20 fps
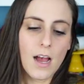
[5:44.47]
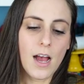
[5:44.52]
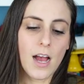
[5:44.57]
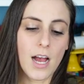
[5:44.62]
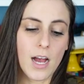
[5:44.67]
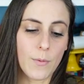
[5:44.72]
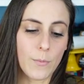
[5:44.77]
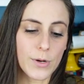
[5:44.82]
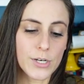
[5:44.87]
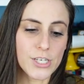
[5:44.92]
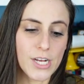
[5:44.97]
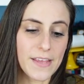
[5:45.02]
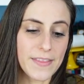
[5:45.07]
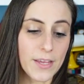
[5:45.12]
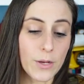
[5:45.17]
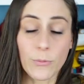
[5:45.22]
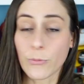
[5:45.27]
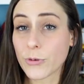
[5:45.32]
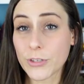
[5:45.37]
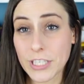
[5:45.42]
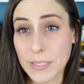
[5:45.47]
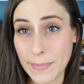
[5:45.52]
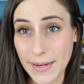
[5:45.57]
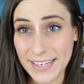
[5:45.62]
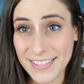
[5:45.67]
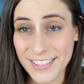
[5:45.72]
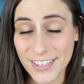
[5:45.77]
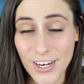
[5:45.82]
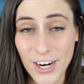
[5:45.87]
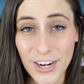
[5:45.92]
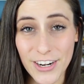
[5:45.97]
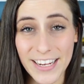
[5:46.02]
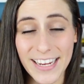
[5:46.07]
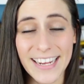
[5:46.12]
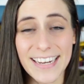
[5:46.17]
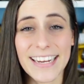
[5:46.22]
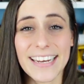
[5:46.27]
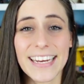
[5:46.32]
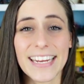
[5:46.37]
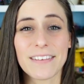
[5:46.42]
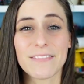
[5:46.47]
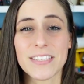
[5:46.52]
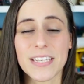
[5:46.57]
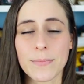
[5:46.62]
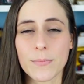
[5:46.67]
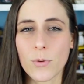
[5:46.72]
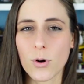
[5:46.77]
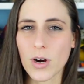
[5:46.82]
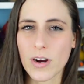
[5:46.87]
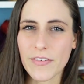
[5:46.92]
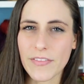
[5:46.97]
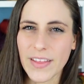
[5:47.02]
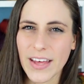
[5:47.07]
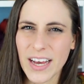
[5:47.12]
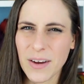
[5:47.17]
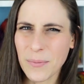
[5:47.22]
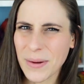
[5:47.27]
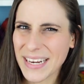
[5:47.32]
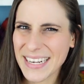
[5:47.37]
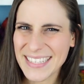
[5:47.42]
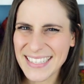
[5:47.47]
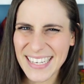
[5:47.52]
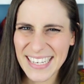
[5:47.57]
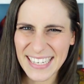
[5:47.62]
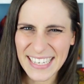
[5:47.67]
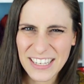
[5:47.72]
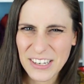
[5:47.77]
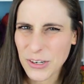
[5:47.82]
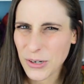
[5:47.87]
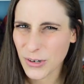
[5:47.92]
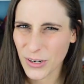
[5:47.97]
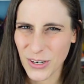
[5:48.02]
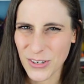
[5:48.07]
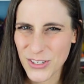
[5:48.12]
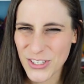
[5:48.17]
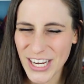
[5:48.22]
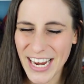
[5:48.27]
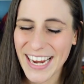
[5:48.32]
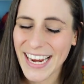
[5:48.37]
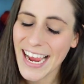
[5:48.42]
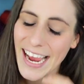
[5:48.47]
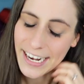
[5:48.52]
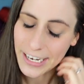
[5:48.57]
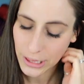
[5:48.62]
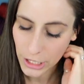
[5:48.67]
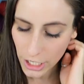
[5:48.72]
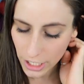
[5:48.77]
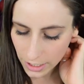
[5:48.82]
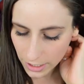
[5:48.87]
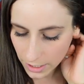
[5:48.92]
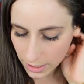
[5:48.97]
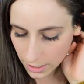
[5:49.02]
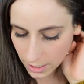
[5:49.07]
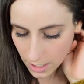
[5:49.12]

um, which I think really makes the cardigan and gives it more of that, wait, is that knit or crochet kind of look?